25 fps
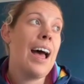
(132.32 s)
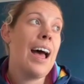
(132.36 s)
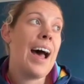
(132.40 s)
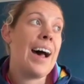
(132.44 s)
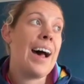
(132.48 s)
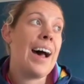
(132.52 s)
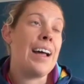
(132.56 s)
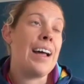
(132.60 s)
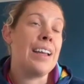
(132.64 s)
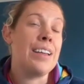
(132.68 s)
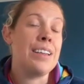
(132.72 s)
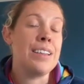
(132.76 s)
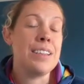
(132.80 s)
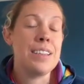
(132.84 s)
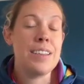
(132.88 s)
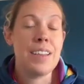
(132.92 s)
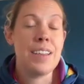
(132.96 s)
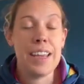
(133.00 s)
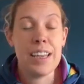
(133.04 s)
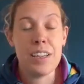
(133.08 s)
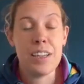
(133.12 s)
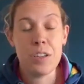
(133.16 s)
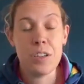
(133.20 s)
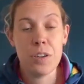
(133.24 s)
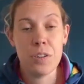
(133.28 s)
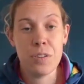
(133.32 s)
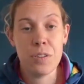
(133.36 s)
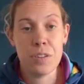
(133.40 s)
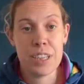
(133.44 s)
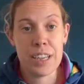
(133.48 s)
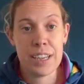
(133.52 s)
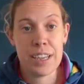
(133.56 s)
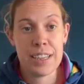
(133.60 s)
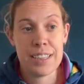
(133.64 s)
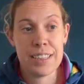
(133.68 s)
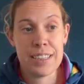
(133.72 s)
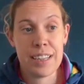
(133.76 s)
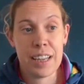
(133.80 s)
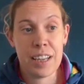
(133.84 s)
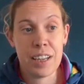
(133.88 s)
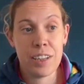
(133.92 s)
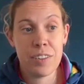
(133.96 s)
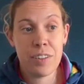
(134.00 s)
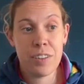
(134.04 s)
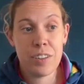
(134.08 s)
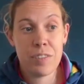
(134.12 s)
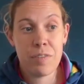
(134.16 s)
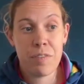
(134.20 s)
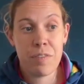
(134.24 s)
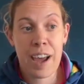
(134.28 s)
And they told us that
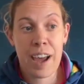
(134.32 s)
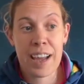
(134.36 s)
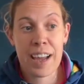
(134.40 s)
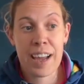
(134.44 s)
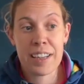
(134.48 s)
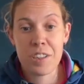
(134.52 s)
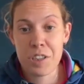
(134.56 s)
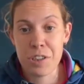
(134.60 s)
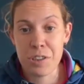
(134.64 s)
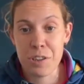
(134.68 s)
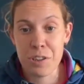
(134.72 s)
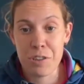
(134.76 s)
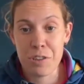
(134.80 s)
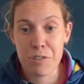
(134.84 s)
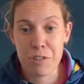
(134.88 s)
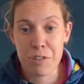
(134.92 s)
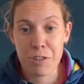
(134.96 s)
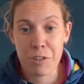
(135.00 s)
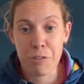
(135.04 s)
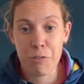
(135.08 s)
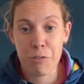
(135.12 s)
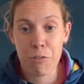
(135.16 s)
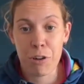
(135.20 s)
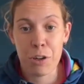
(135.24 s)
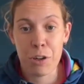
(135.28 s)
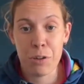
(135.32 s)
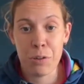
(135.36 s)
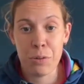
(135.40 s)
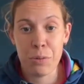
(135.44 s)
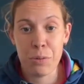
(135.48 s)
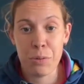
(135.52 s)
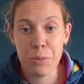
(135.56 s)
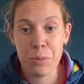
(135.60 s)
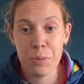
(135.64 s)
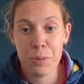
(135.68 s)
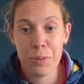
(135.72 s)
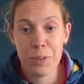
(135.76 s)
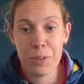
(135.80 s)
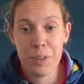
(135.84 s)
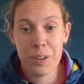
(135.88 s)
fat children grow